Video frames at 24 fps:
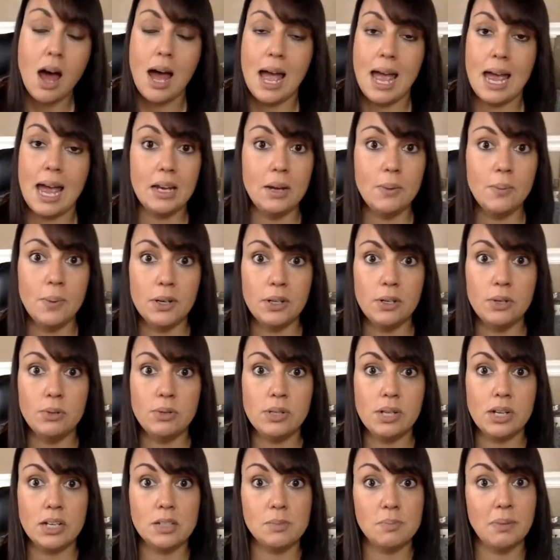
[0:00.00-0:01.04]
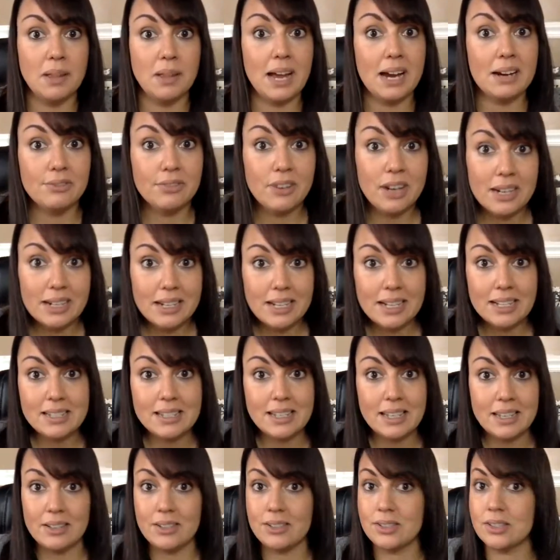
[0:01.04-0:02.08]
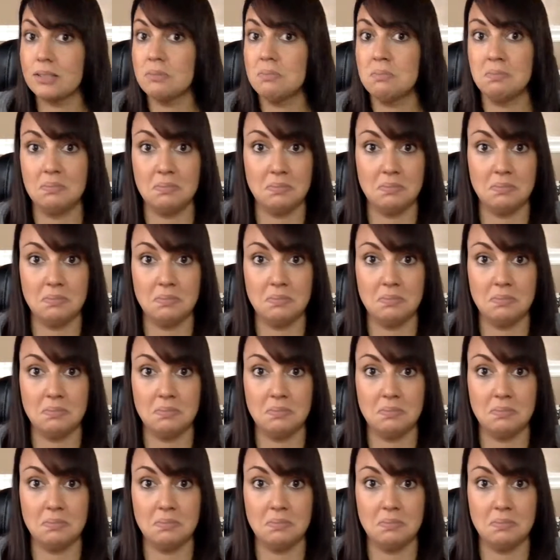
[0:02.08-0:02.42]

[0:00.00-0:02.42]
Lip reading: Anyone who does Black Friday sales,